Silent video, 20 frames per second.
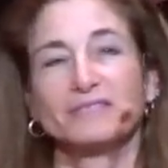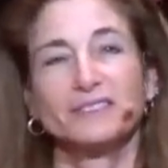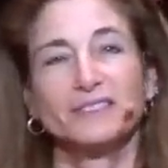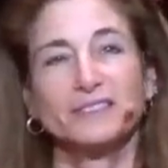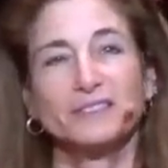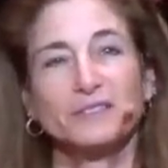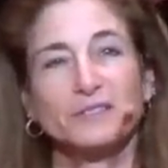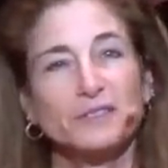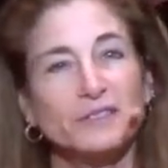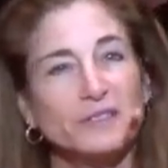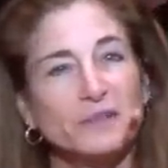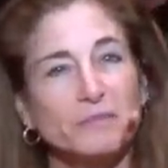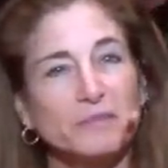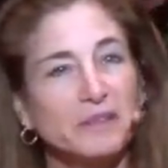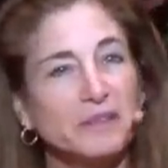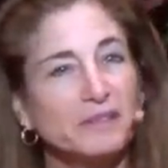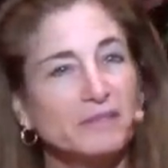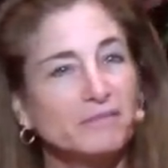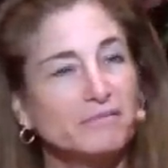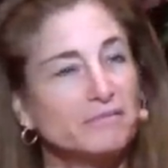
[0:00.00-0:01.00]
Like there was
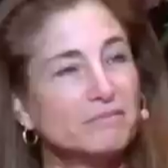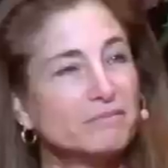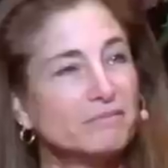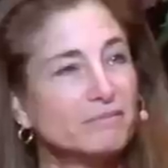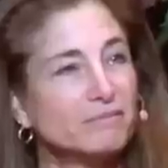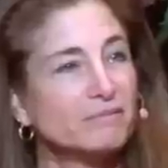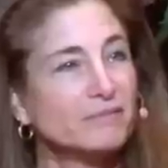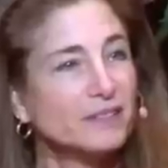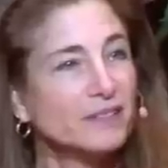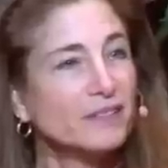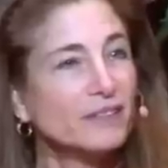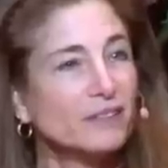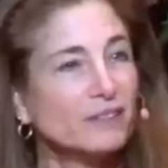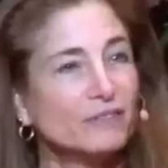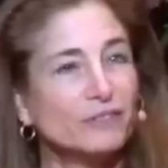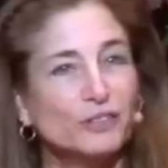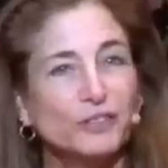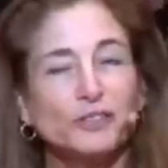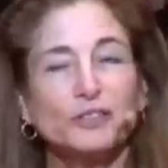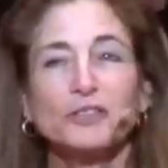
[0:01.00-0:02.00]
something, you
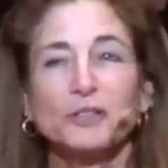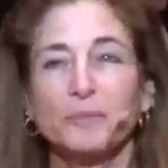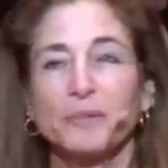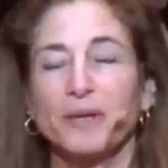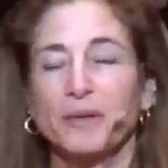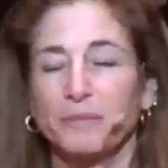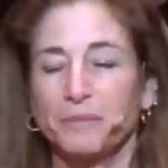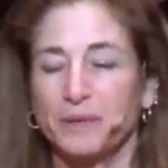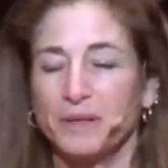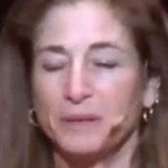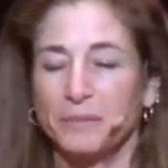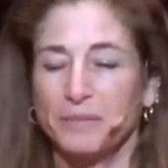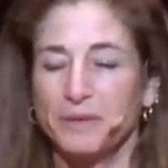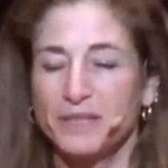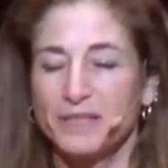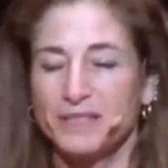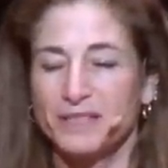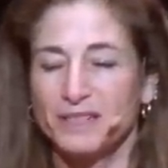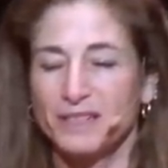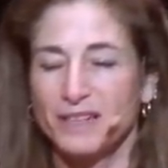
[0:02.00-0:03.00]
know, good about being
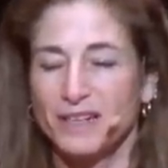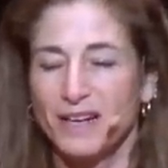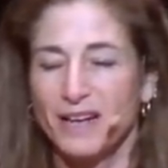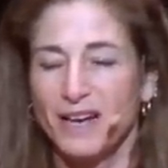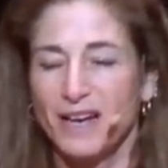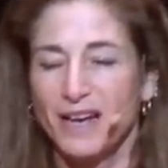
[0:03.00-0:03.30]
busy.